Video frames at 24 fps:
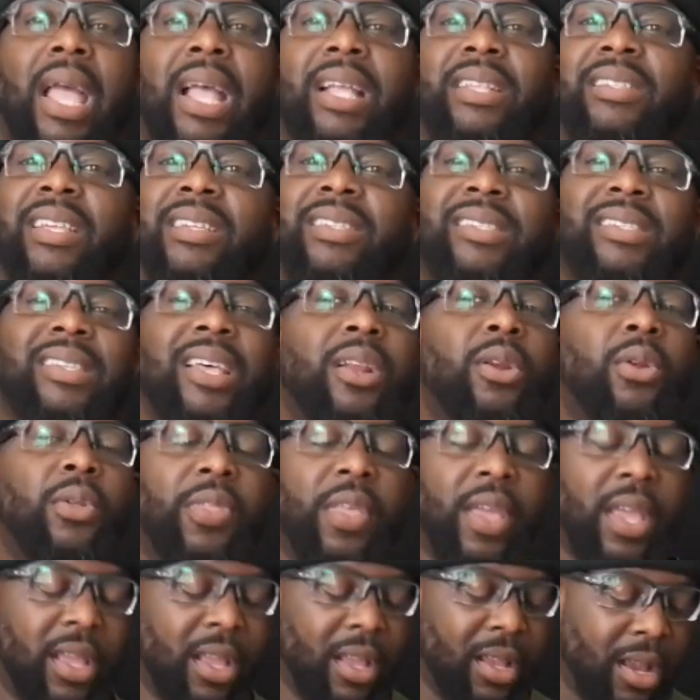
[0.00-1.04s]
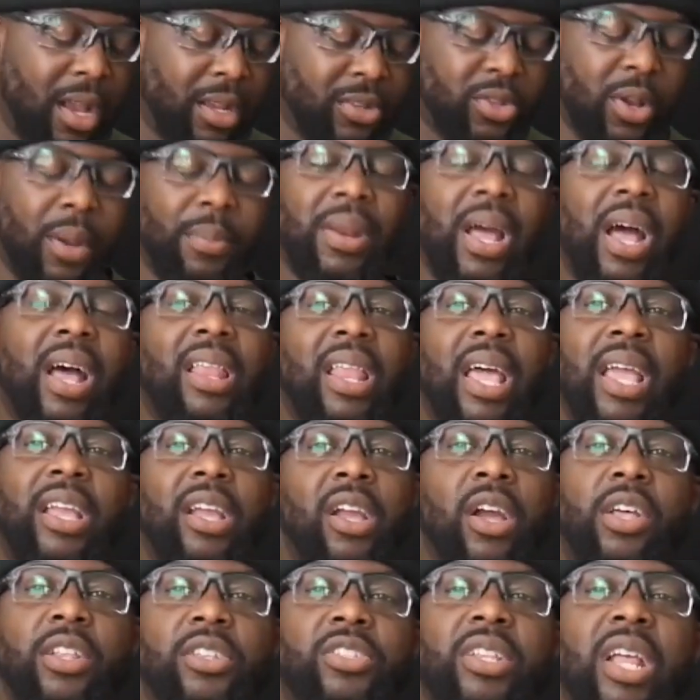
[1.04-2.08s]
It's a subtle thing, so I'm not
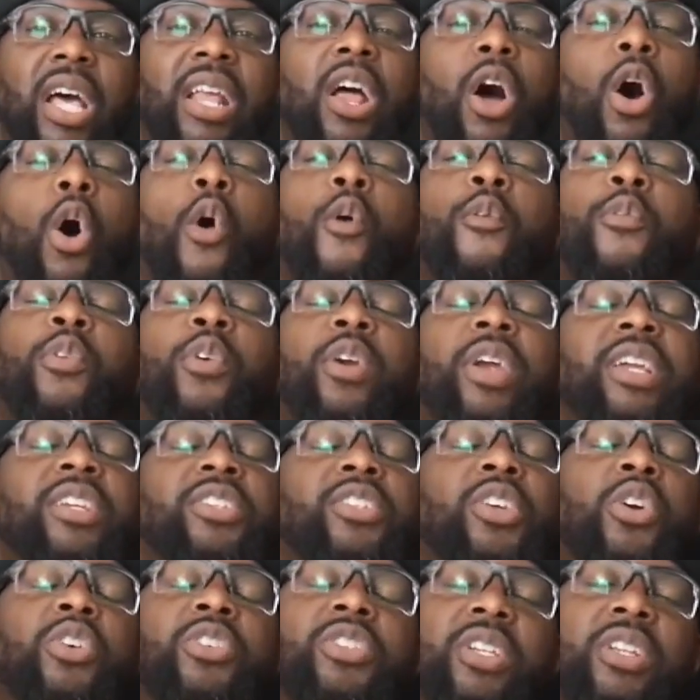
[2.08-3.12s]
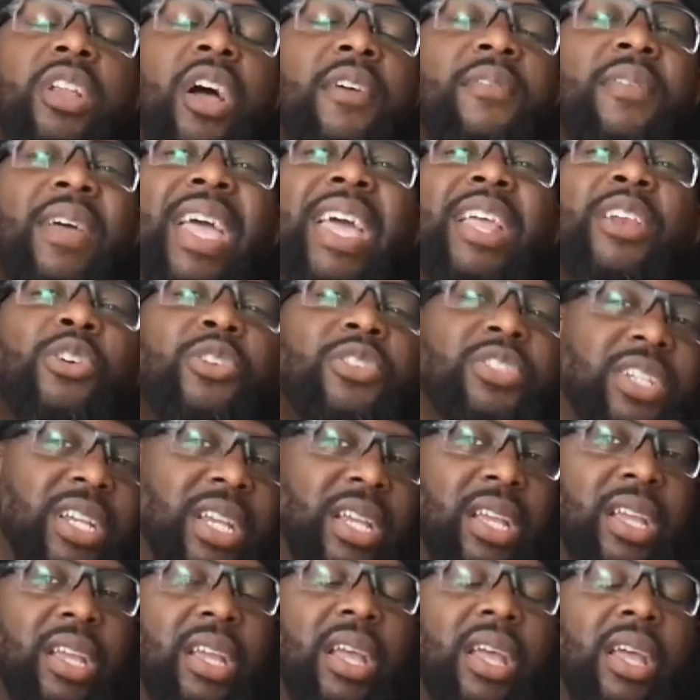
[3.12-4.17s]
like, it's not an overexertion of
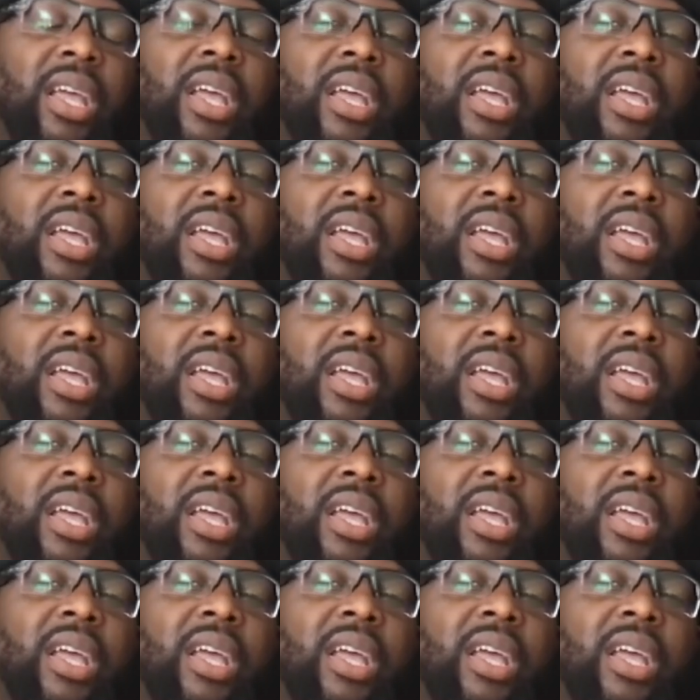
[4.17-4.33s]
energy.